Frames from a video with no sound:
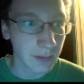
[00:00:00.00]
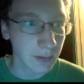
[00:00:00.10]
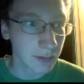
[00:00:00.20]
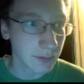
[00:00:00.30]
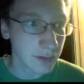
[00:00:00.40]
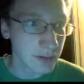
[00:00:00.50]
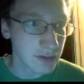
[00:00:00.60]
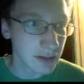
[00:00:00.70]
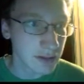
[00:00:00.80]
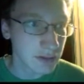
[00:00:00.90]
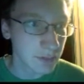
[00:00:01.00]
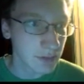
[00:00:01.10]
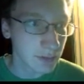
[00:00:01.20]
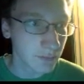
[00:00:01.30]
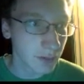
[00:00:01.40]
you can change the
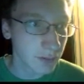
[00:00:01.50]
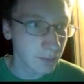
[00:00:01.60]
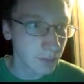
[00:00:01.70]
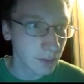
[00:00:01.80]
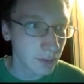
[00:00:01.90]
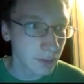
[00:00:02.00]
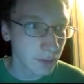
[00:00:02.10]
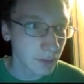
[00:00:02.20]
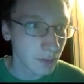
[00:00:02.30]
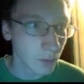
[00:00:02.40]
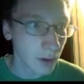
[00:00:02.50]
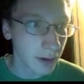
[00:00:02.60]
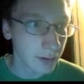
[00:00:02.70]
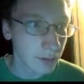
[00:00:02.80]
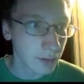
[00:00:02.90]
music volume,
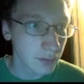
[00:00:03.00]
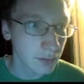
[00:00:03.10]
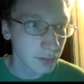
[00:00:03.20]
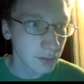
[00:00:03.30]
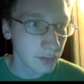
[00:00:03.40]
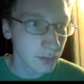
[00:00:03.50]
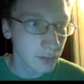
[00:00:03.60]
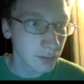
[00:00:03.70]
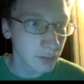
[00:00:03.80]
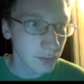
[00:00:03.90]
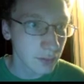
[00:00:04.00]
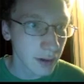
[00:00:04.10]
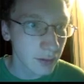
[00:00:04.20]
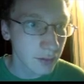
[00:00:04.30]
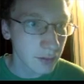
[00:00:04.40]
quieter,
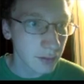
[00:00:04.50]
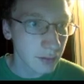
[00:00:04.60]
louder,